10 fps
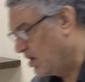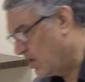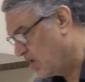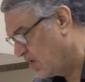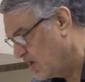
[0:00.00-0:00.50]

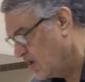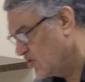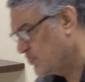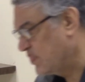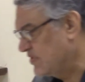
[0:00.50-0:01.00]
specific
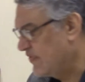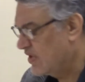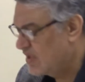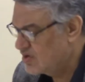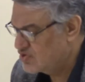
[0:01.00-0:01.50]
things in
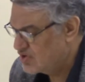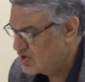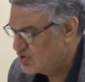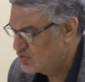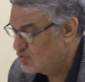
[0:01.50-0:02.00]
here to do.
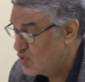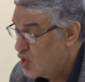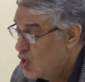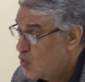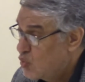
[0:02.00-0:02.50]
When
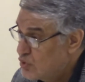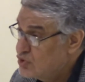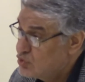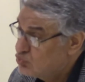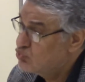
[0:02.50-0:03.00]
you're
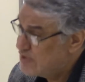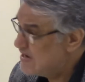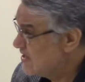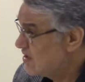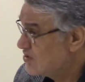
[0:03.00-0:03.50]
reading
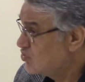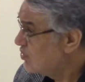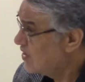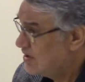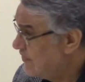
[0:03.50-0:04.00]
Surah Al-Fatiha, the